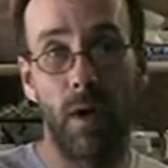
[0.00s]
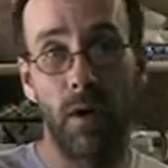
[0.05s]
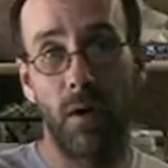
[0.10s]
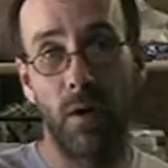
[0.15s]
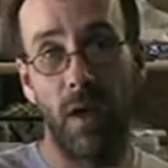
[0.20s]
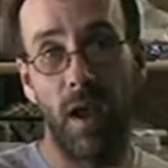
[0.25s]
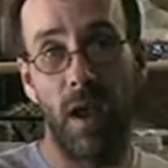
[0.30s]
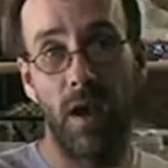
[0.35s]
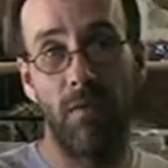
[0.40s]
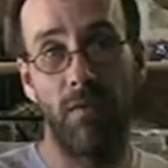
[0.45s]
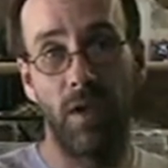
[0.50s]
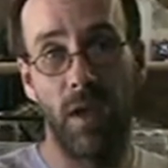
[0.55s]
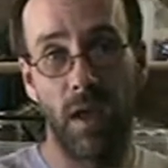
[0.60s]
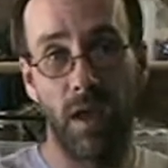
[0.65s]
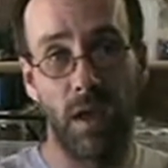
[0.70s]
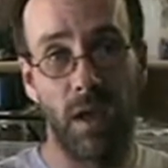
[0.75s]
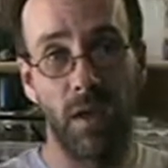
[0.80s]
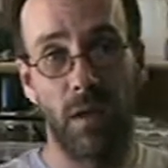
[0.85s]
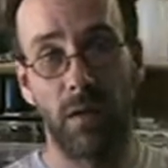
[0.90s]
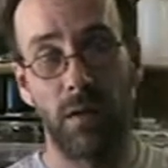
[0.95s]
I'm not going to have
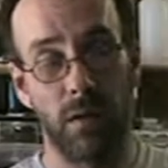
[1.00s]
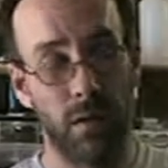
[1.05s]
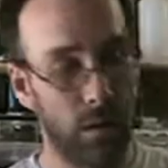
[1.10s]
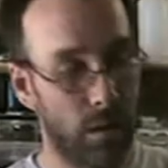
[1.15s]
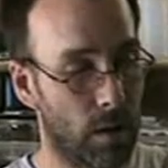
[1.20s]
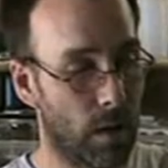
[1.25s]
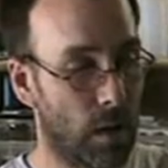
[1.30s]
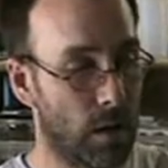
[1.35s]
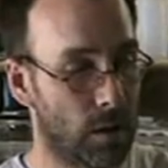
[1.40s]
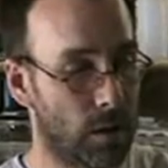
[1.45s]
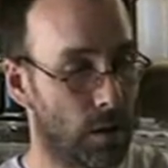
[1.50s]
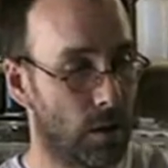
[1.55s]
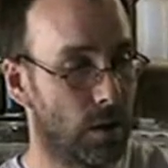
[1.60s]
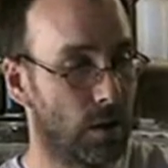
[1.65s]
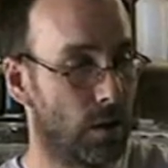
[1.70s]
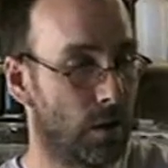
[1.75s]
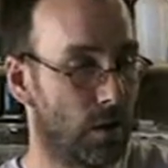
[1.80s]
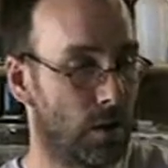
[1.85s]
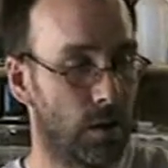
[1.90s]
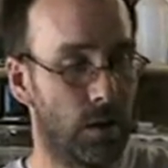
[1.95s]
any
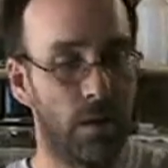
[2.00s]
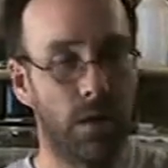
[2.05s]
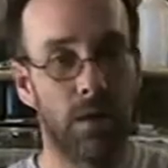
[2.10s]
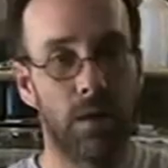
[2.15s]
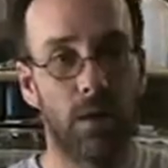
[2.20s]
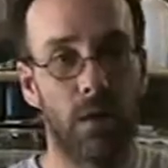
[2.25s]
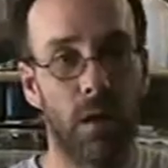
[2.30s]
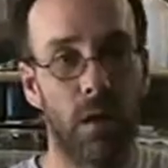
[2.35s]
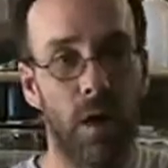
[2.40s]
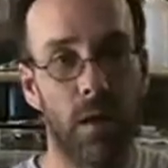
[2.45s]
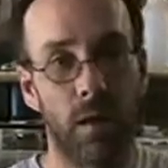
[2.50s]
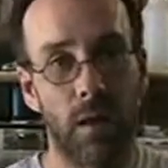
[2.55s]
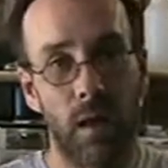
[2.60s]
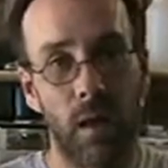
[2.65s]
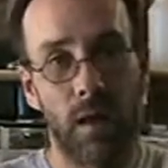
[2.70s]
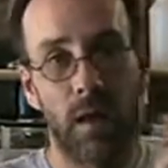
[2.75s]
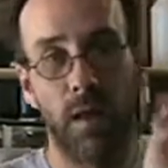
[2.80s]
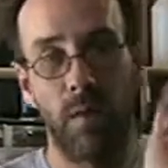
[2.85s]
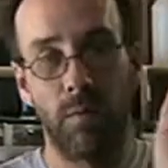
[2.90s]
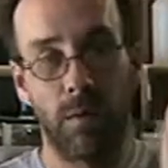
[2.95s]
actually, because
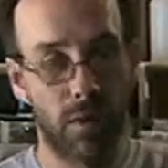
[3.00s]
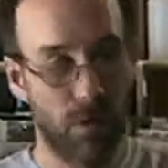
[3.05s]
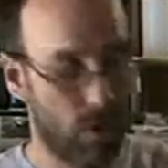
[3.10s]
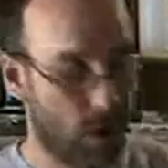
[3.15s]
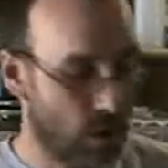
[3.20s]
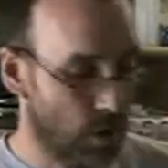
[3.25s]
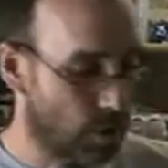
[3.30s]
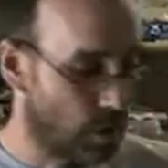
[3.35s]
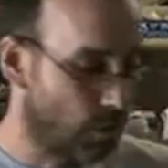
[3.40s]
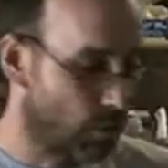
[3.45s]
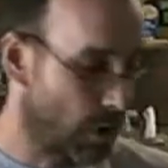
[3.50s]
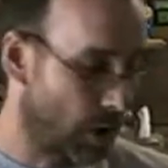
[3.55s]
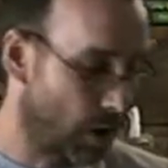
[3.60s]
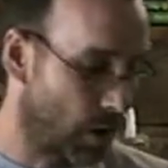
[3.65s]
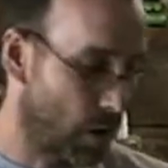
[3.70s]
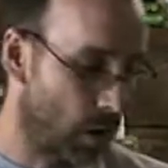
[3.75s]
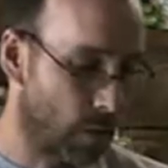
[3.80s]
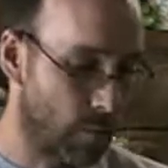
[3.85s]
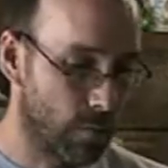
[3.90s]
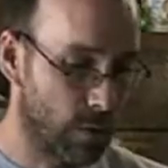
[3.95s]
I keep scratching
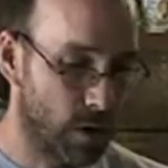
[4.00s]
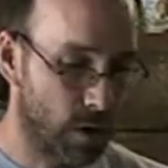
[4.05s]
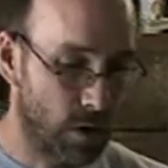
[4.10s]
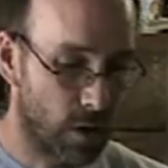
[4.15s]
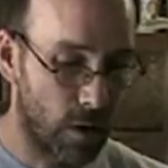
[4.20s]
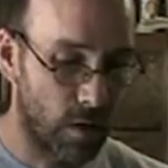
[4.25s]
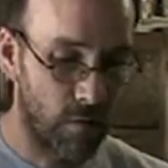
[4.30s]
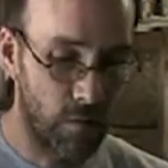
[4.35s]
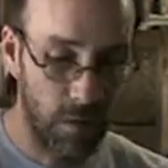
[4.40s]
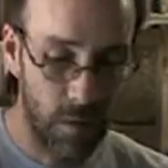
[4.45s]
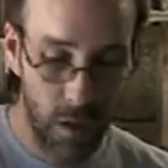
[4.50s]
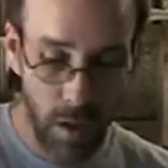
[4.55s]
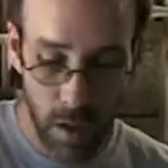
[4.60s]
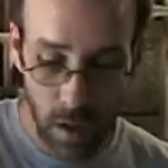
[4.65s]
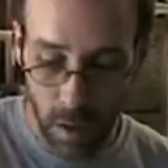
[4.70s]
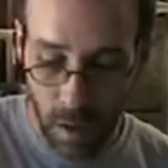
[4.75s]
my arm and stuff.